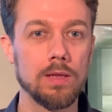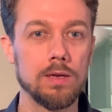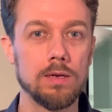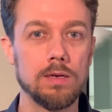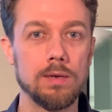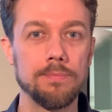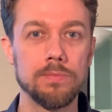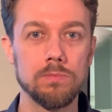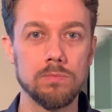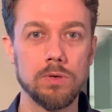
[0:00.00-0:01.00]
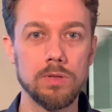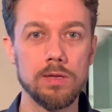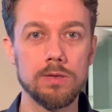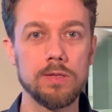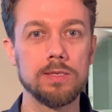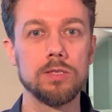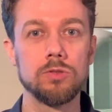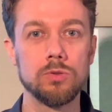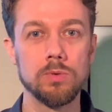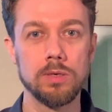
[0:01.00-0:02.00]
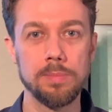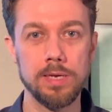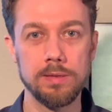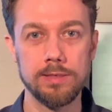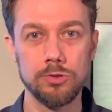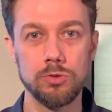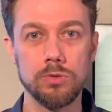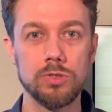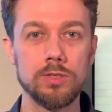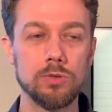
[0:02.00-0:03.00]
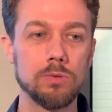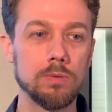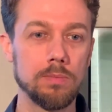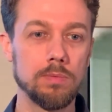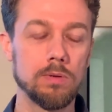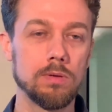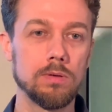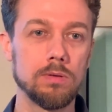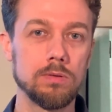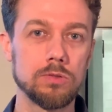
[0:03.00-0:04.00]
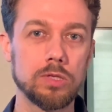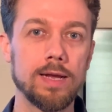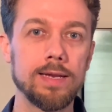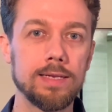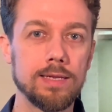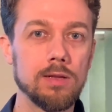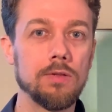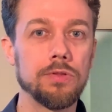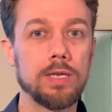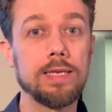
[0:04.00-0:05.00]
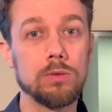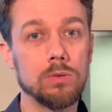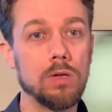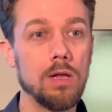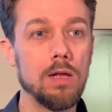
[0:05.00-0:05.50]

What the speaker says: one other thing that you want to pay attention to is that you're sliding it on the heel.